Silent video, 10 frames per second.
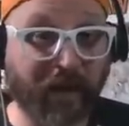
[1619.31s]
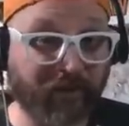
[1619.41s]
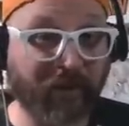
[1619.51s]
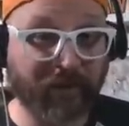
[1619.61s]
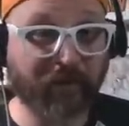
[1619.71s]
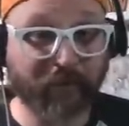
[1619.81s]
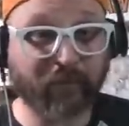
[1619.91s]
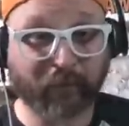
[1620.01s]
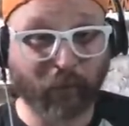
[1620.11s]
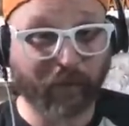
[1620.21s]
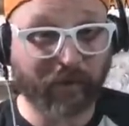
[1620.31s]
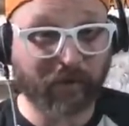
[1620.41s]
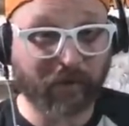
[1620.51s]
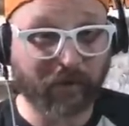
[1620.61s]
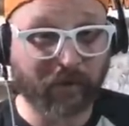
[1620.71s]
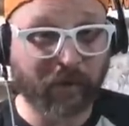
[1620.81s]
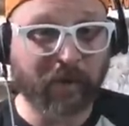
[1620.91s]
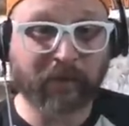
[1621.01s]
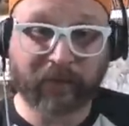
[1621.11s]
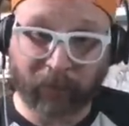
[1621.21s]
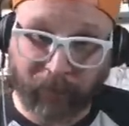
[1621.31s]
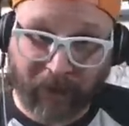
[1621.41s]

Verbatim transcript: as a defensive coordinator. Tim